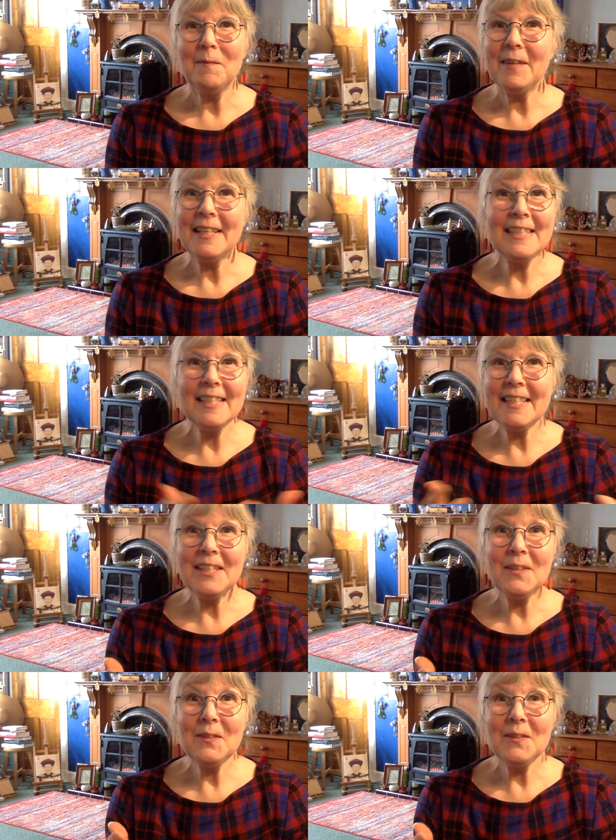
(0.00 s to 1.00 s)
is
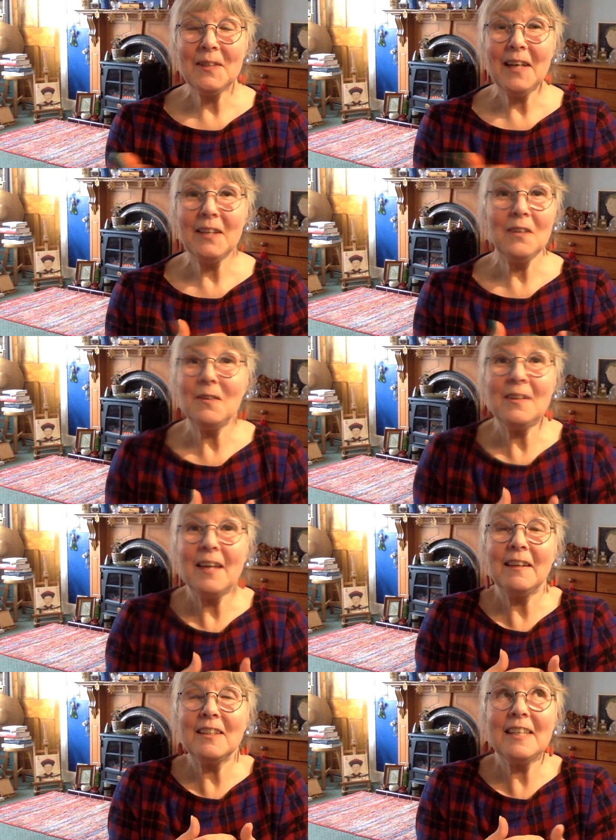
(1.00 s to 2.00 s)
still,
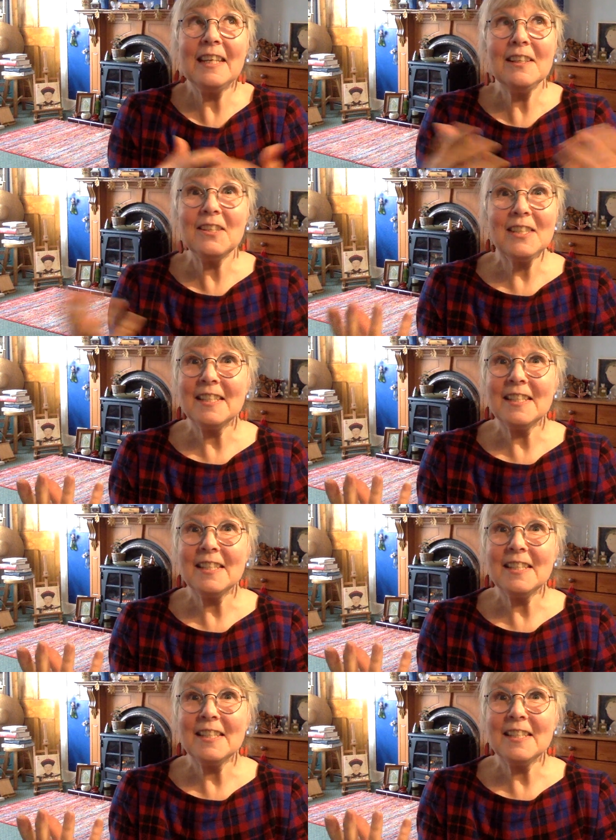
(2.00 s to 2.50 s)
Keiller's